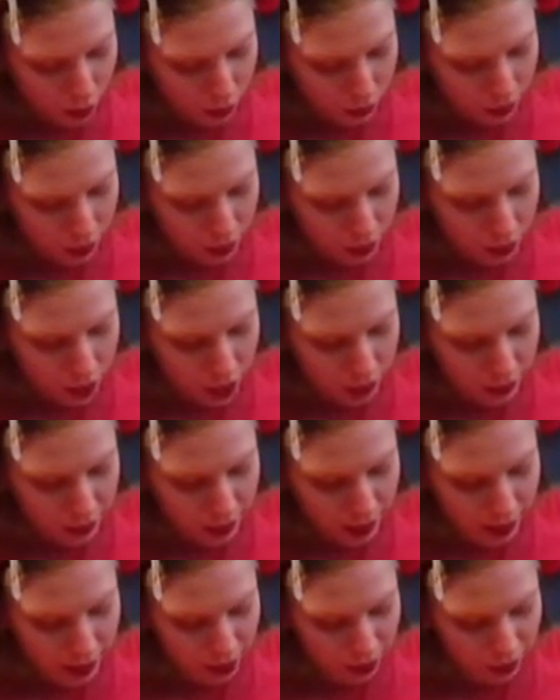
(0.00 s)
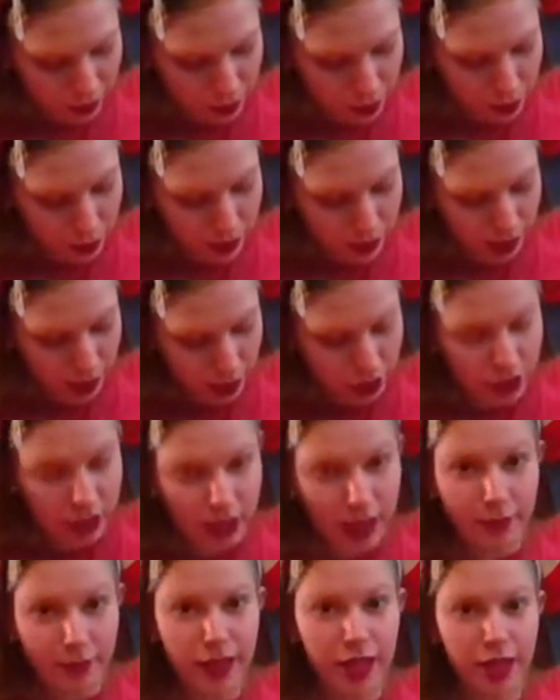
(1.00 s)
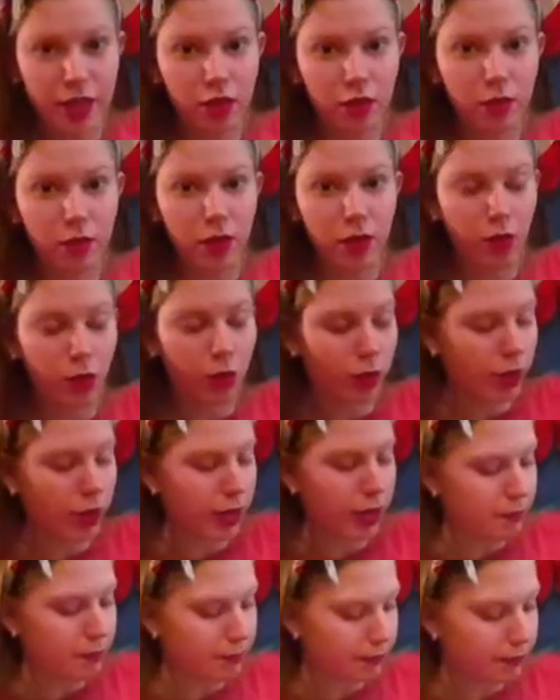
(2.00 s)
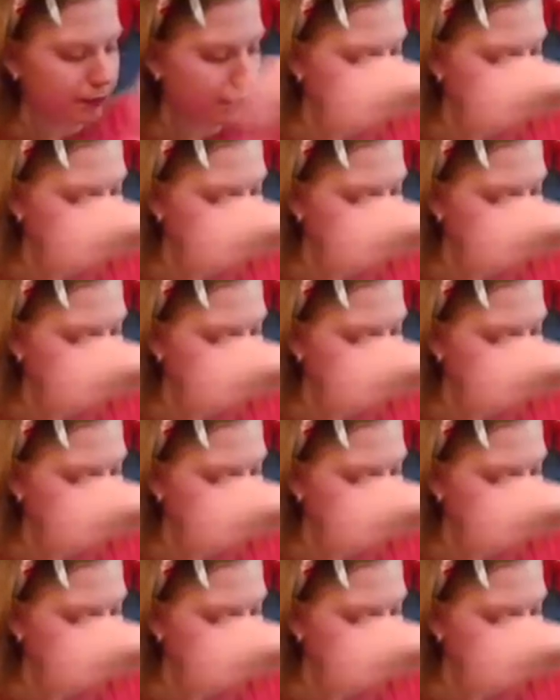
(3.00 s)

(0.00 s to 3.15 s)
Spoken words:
Only the top layer of blue-green algae can be killed with chlorine.